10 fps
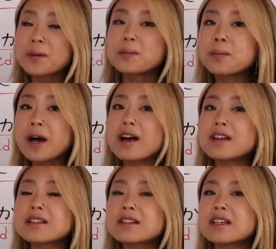
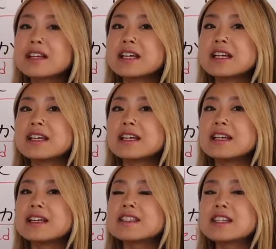But
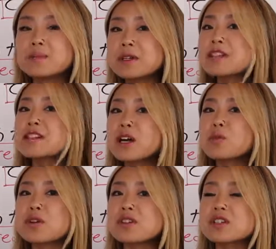Japanese
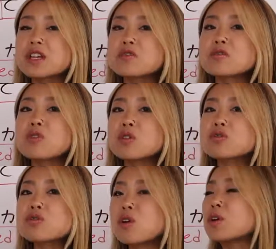language is not
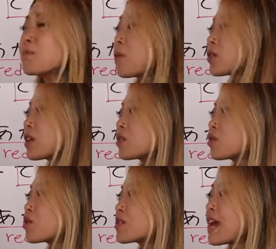so important
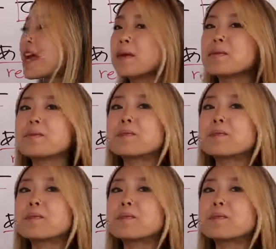to say